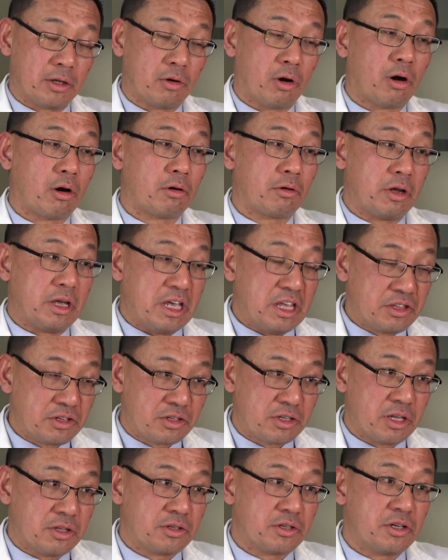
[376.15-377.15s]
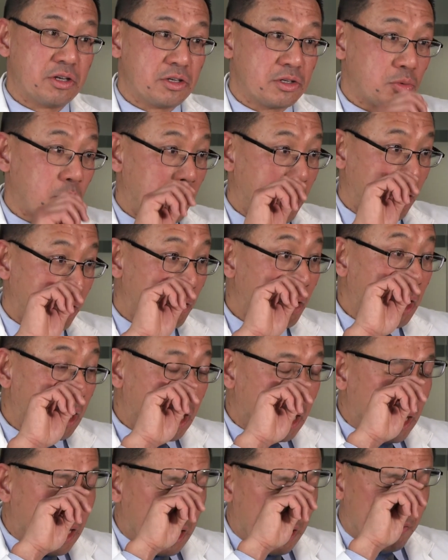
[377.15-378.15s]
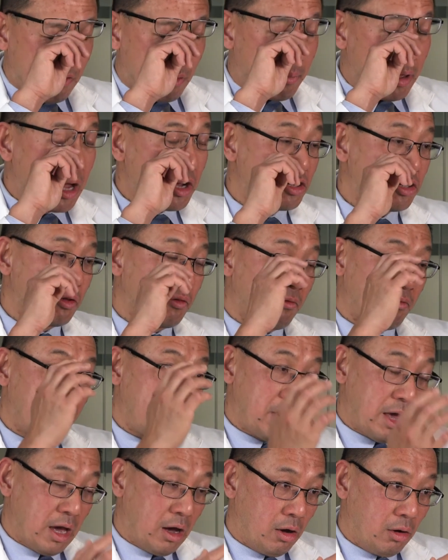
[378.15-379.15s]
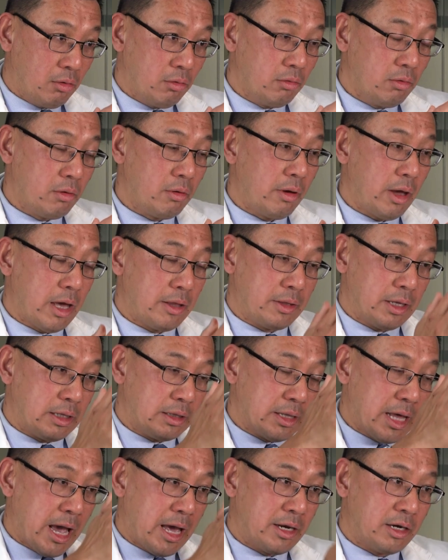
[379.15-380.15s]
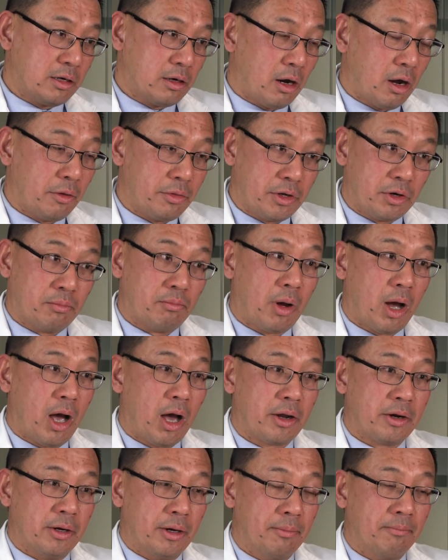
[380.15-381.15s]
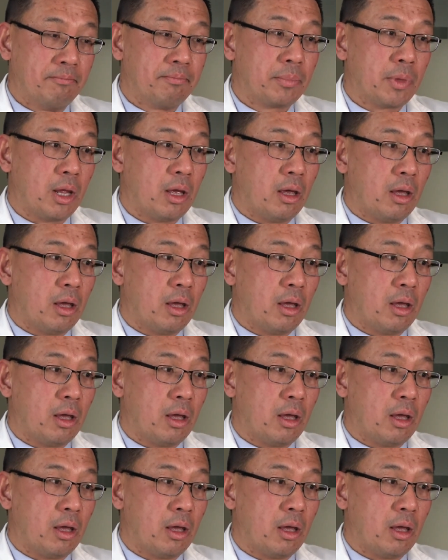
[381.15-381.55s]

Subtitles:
There are instances where if a patient fell and they landed on their bottom,